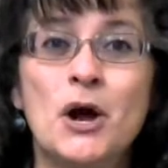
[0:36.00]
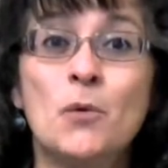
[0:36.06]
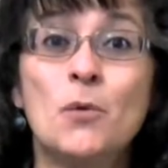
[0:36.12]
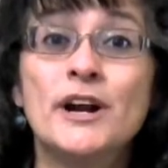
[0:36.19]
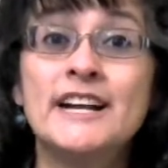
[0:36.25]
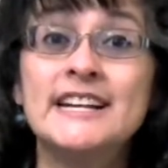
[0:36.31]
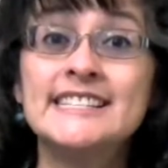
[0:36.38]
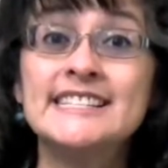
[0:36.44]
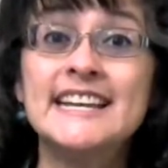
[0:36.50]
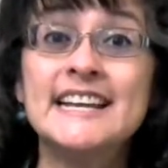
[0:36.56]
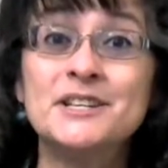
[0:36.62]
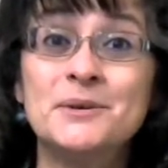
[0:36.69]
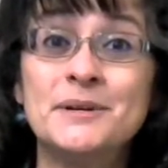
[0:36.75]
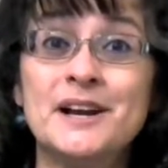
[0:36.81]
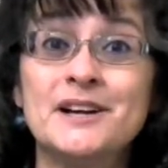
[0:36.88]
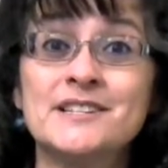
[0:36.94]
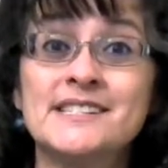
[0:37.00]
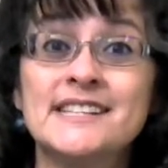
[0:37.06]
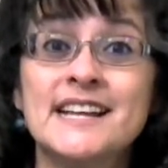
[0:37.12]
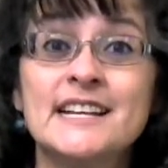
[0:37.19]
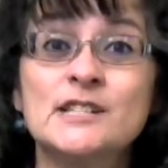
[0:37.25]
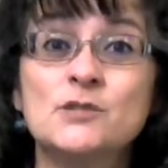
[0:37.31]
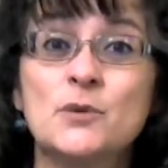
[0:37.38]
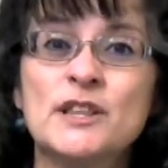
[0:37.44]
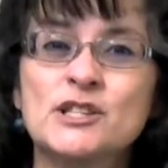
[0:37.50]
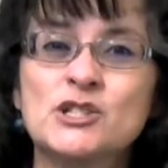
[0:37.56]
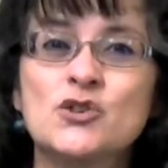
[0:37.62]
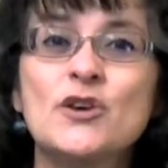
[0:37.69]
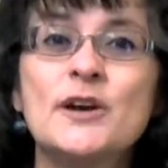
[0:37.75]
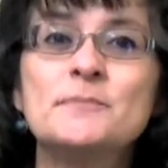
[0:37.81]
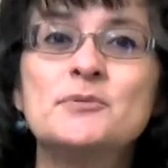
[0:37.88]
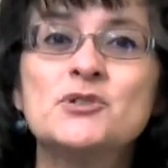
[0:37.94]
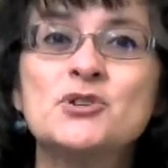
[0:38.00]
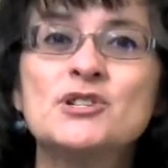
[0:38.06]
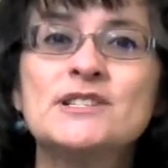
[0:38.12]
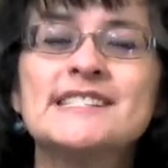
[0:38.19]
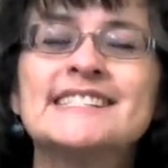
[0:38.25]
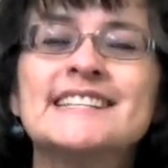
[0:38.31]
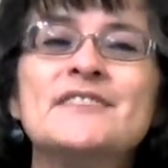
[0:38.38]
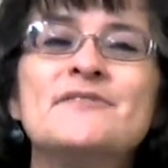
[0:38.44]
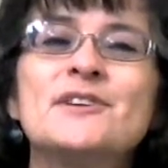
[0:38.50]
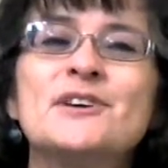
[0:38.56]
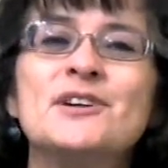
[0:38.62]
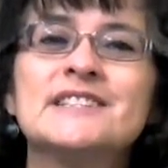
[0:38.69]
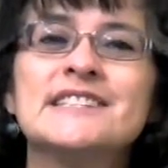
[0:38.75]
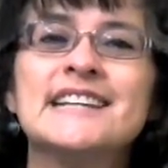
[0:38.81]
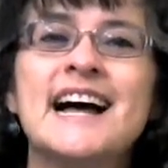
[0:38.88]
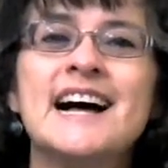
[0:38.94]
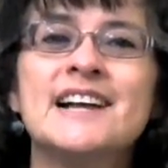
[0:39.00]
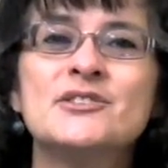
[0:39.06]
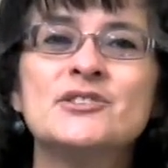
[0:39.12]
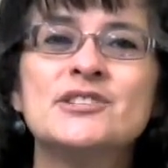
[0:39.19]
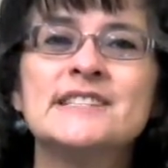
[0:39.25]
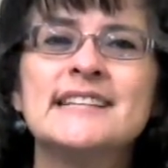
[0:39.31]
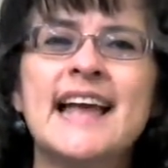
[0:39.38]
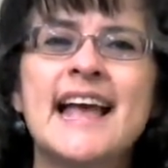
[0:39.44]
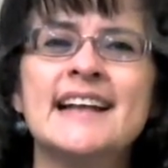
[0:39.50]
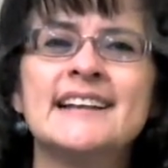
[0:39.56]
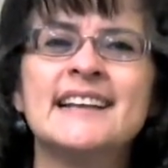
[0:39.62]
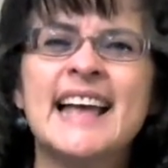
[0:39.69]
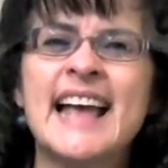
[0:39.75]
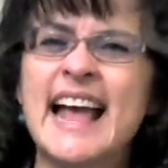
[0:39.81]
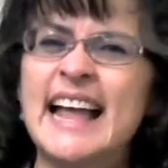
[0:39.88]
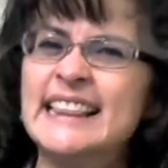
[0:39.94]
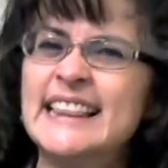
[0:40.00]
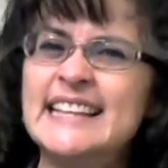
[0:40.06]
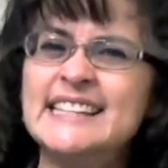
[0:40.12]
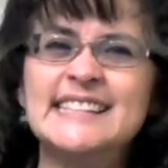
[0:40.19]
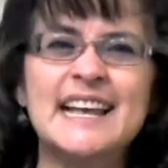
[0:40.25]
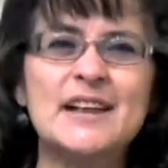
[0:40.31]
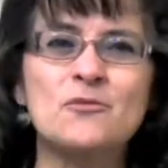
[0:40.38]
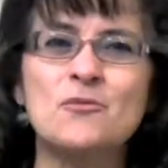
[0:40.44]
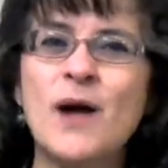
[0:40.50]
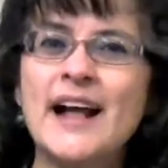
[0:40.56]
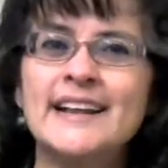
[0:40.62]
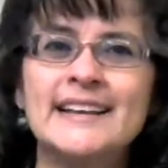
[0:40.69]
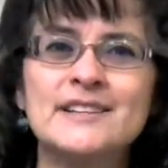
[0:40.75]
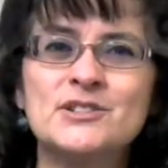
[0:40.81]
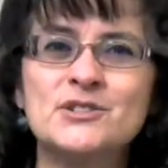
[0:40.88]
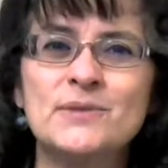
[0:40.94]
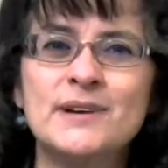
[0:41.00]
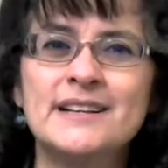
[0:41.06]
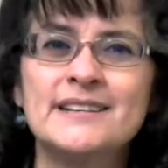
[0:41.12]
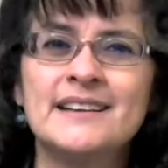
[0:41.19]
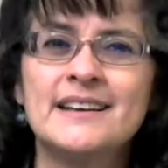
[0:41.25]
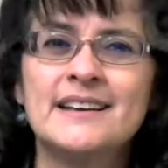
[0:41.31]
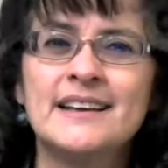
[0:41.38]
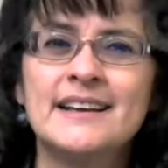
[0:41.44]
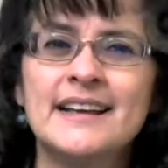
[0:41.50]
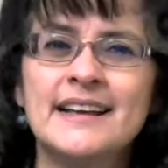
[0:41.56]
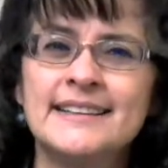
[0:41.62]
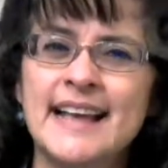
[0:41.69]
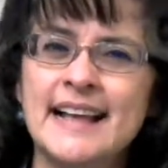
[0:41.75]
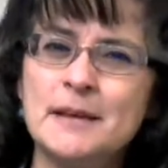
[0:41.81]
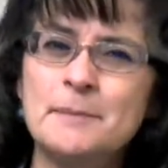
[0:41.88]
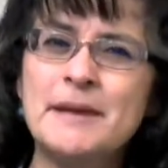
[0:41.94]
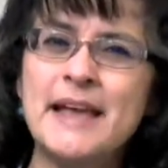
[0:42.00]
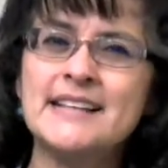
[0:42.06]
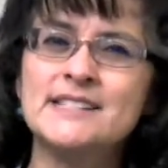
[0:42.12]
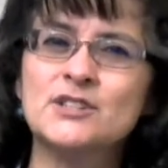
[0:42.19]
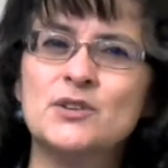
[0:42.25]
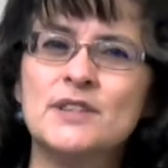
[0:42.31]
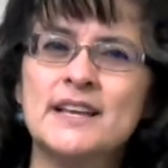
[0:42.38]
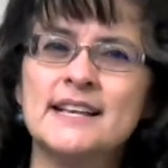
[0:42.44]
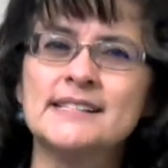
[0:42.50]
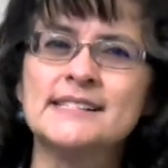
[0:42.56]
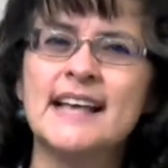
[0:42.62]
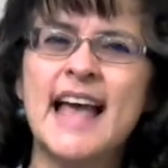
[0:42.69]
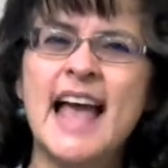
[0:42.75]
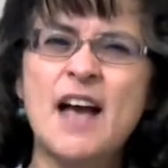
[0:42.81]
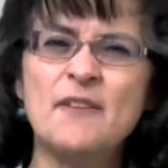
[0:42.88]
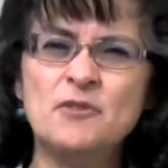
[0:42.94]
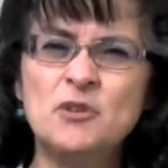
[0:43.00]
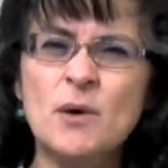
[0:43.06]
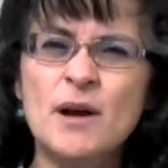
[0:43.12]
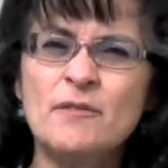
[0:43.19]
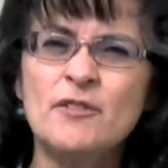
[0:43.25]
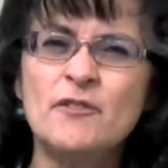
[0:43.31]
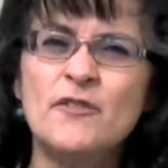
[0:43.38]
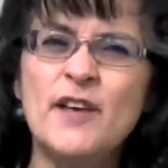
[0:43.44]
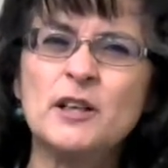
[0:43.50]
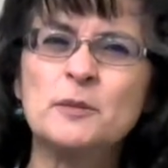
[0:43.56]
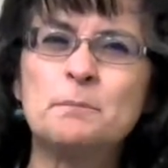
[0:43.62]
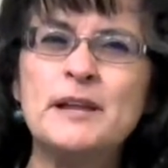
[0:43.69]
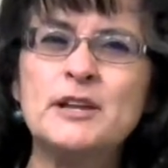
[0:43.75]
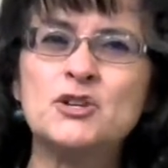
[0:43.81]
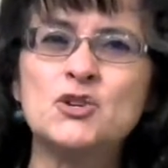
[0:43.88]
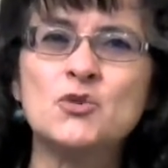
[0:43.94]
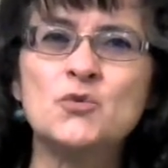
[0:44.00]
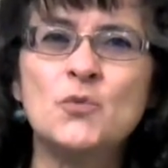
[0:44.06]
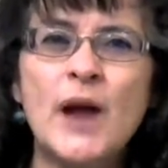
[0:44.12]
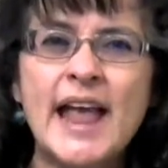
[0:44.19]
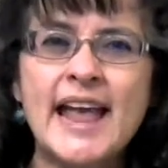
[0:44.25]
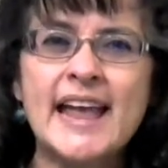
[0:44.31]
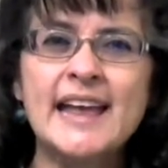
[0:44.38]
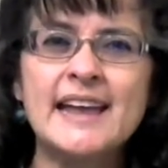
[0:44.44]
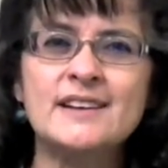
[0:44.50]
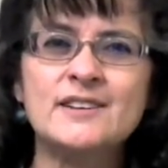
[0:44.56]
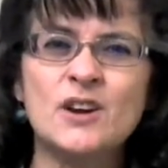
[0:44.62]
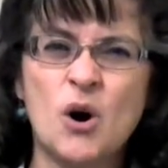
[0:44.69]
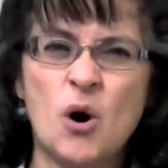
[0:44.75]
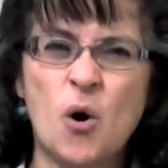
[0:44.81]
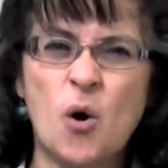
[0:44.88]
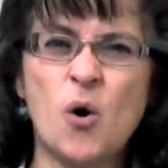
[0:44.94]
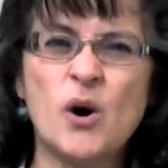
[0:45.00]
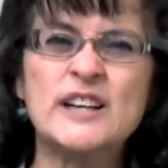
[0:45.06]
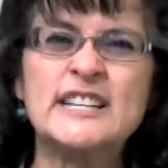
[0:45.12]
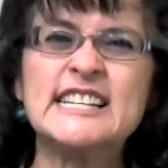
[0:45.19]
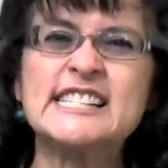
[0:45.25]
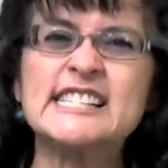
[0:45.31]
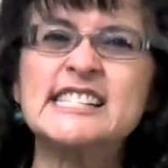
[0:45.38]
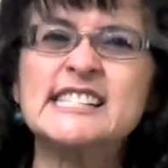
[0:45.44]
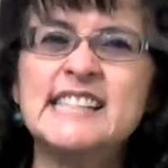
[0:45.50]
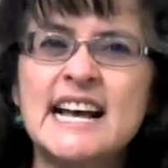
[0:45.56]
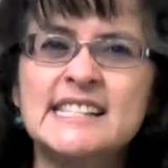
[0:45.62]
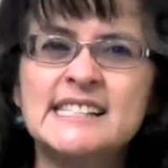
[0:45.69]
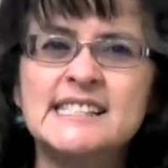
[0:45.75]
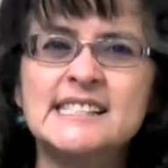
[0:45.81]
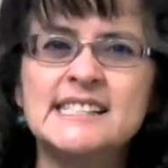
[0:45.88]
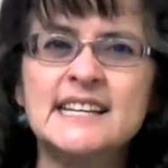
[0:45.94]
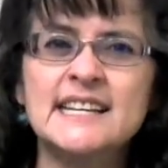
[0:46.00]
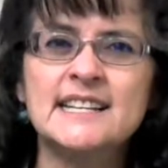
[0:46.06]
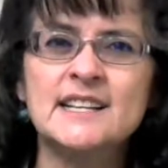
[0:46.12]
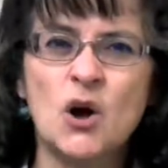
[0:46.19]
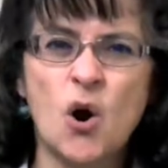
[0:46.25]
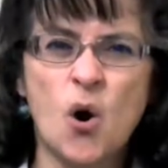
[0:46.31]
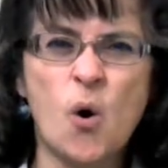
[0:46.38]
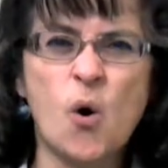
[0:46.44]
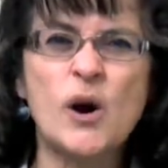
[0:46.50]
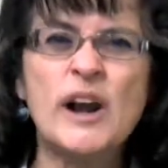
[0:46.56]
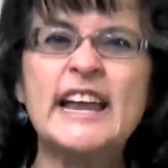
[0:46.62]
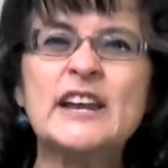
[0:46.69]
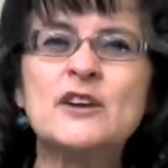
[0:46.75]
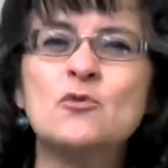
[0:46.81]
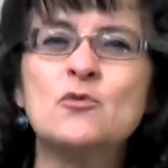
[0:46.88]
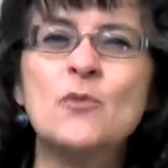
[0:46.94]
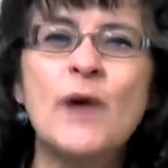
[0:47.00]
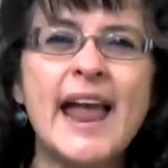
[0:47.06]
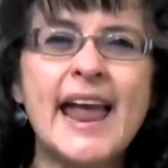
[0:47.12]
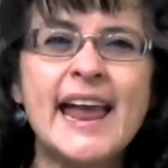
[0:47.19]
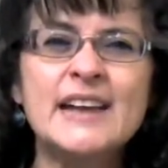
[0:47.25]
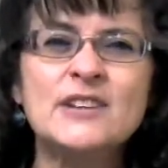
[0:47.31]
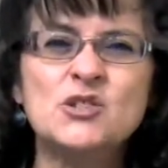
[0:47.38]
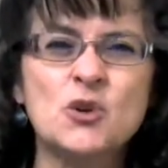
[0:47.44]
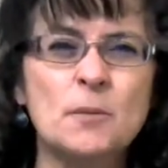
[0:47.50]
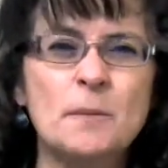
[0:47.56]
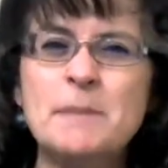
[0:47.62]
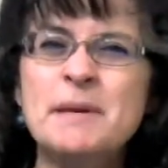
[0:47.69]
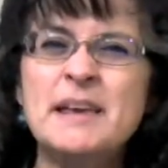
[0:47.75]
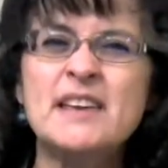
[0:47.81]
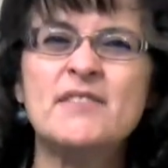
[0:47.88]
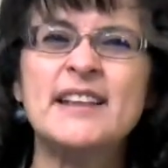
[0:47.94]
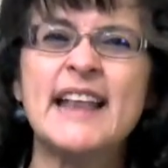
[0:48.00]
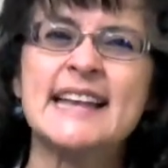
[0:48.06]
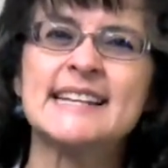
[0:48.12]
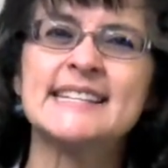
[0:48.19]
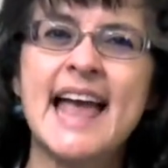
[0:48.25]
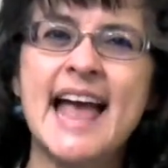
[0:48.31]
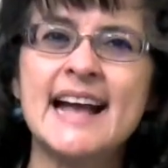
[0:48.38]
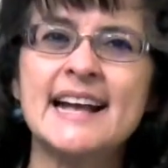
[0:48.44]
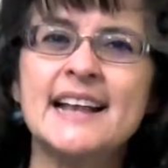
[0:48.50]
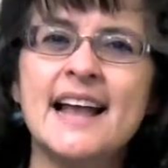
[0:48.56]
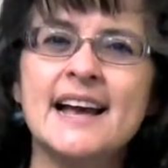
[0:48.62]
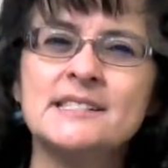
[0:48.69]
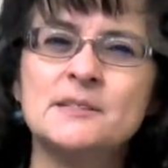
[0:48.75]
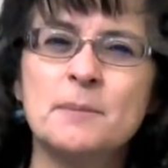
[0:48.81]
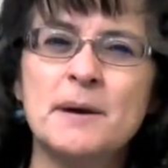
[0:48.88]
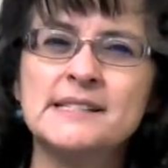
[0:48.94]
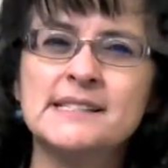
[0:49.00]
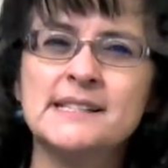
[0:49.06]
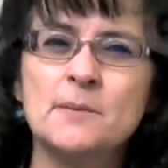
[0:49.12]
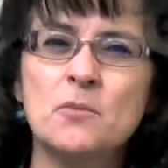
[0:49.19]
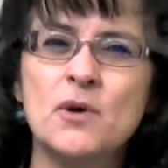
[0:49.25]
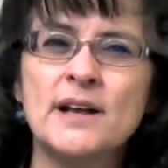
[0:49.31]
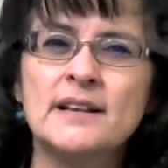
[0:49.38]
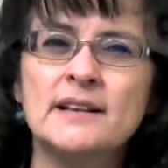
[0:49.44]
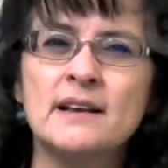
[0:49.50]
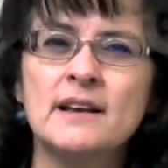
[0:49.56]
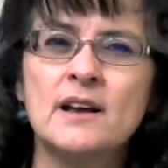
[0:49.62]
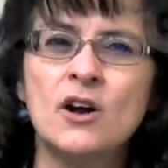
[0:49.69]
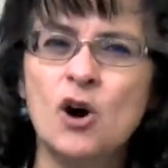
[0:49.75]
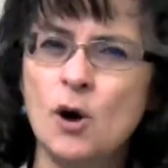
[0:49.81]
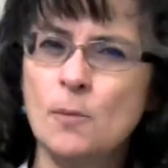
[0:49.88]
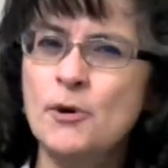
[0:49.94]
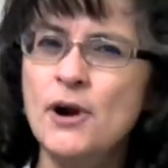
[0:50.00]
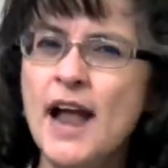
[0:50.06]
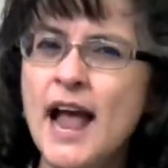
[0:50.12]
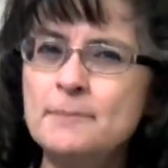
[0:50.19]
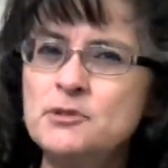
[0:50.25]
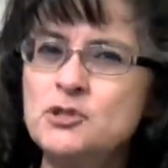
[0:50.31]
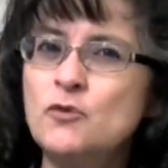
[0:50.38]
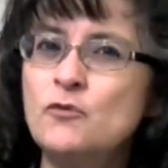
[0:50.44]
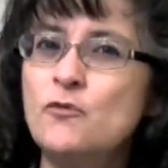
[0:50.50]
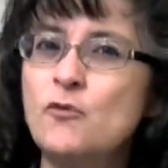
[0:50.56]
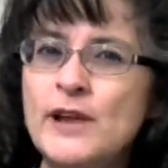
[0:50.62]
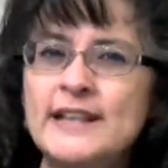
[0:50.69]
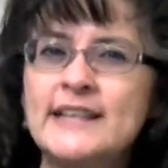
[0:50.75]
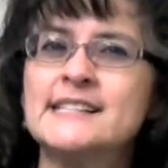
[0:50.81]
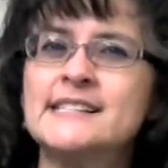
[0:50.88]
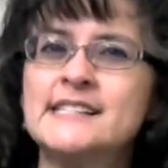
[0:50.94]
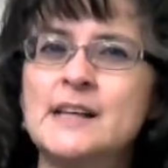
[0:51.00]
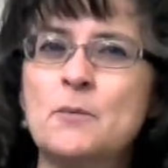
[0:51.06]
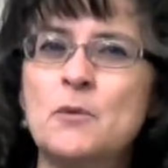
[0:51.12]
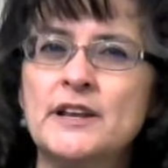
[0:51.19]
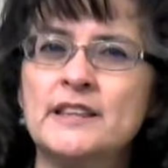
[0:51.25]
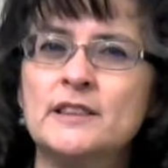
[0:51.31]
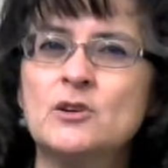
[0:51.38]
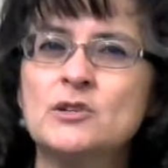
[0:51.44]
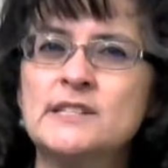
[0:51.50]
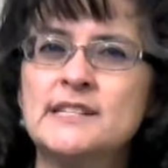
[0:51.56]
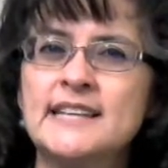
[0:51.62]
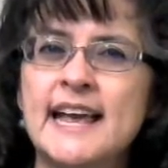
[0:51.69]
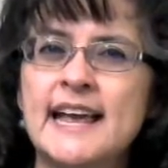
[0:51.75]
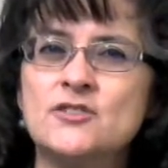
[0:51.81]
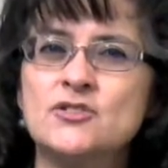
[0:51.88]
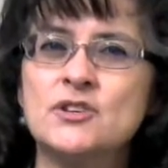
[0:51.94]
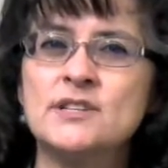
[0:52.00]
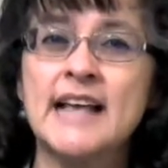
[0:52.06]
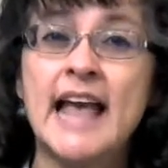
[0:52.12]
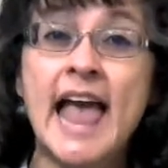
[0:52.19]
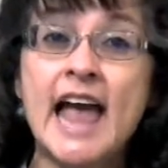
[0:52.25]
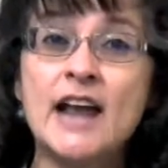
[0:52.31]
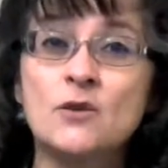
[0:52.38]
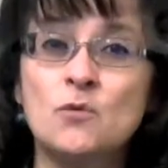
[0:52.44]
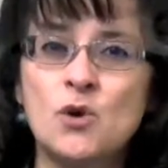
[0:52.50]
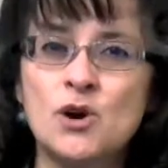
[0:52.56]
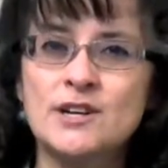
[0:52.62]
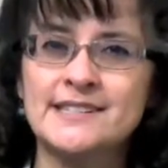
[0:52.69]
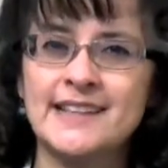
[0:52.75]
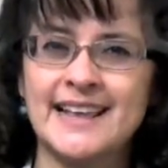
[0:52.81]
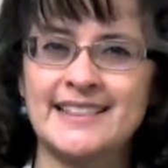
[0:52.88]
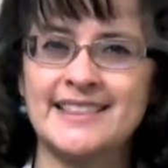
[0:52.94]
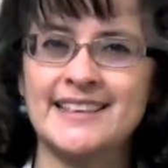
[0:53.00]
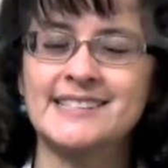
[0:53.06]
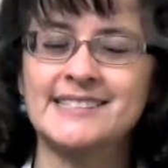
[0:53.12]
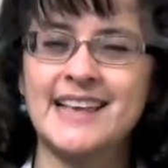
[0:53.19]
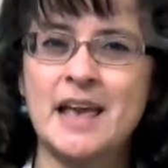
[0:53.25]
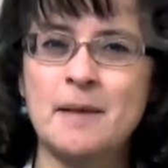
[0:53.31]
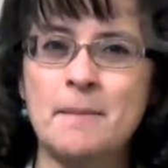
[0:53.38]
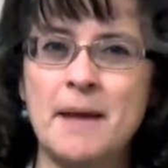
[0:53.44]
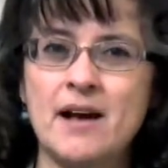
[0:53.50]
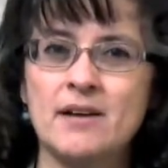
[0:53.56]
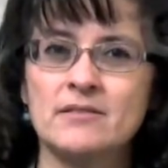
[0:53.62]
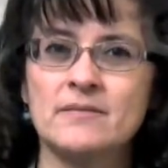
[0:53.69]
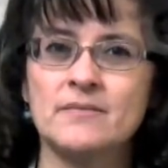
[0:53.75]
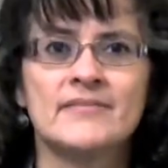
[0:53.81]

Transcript: We're continuing our studies with scriptures difficult to understand, and let's get right into it. Now, let me ask you this Have you ever felt betrayed, or disgusted, or enraged, or maybe even antagonized by someone? Or perhaps you've witnessed someone in those stages and words like this came out.